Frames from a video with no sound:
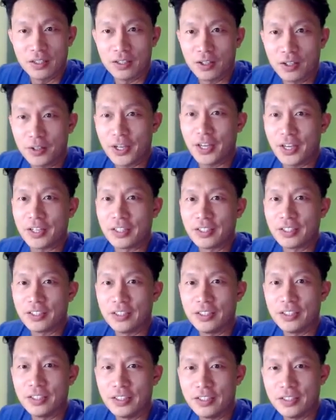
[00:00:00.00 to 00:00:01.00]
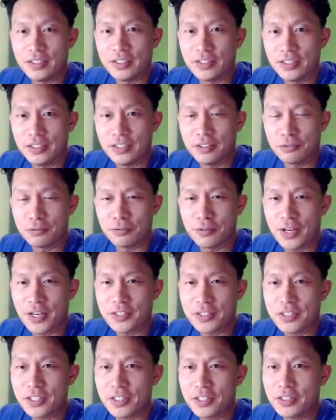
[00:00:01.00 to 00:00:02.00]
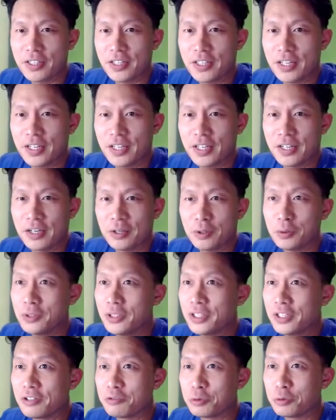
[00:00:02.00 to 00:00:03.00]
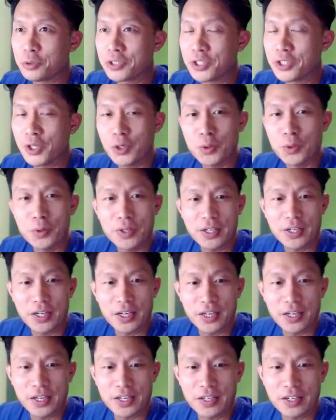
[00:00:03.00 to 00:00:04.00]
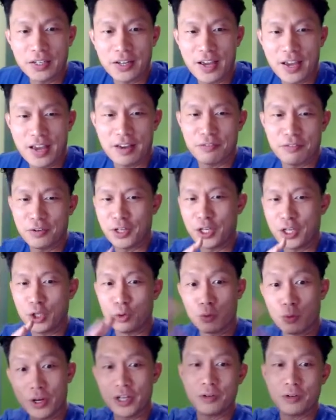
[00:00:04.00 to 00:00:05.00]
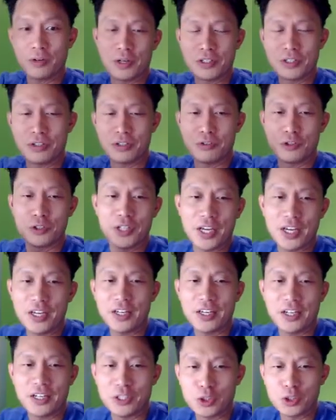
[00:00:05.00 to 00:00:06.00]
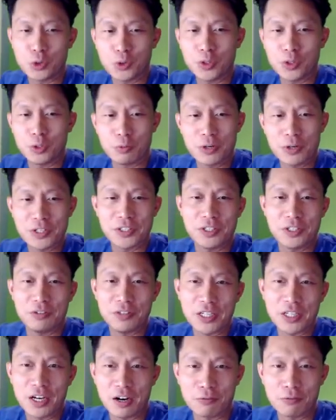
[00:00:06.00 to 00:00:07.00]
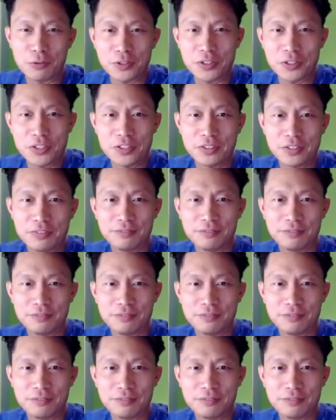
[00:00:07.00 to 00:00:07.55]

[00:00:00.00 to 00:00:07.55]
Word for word: Okay, if that's it, then I will let everyone go and have a great rest of your day and enjoy the rest of the conference.